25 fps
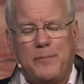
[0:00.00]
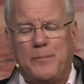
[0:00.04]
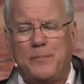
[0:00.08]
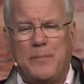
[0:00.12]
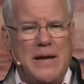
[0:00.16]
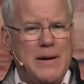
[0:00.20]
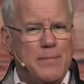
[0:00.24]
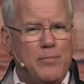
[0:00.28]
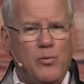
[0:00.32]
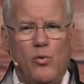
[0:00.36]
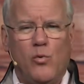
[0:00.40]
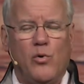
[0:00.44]

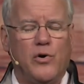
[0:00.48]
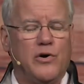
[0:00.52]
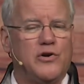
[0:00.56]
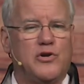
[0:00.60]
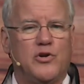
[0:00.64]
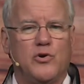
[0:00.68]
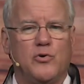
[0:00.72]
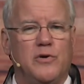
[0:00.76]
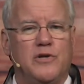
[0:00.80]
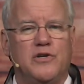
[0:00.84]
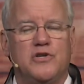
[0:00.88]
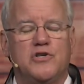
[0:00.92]
people were
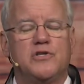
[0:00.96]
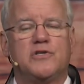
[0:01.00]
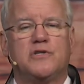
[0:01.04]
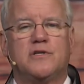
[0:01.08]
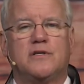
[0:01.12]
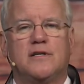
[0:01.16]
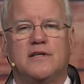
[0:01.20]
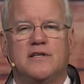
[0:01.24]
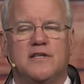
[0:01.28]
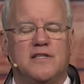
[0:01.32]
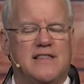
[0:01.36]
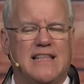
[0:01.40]
doing just
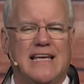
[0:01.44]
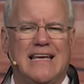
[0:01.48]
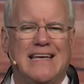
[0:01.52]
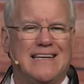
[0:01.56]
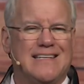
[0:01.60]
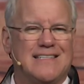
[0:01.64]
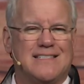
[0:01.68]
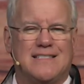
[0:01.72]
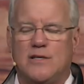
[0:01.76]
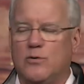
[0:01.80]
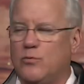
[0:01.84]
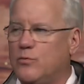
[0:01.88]

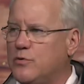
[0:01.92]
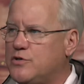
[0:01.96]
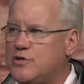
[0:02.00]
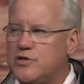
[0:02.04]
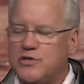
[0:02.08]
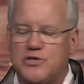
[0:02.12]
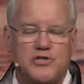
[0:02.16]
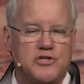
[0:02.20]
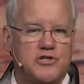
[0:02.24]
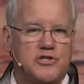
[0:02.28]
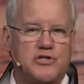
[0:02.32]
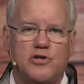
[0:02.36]
things that were
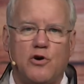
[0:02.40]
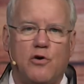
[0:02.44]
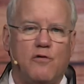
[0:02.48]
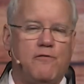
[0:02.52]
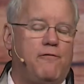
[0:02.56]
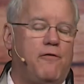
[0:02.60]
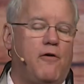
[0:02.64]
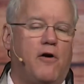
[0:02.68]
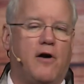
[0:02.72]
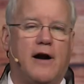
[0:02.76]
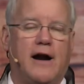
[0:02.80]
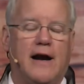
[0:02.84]
just so
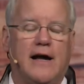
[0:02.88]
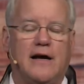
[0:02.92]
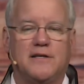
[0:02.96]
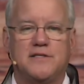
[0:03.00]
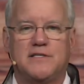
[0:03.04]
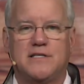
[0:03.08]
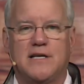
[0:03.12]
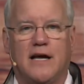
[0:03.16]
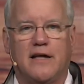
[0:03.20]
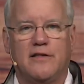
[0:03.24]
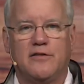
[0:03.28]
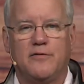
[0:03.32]
far
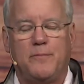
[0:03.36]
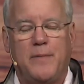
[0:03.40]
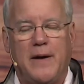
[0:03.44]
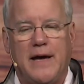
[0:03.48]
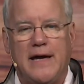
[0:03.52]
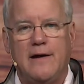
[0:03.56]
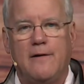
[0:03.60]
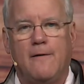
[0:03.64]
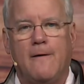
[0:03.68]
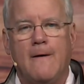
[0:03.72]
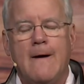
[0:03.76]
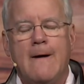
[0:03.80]
outside the
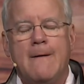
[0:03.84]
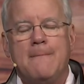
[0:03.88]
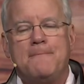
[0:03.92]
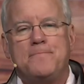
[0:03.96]
pale.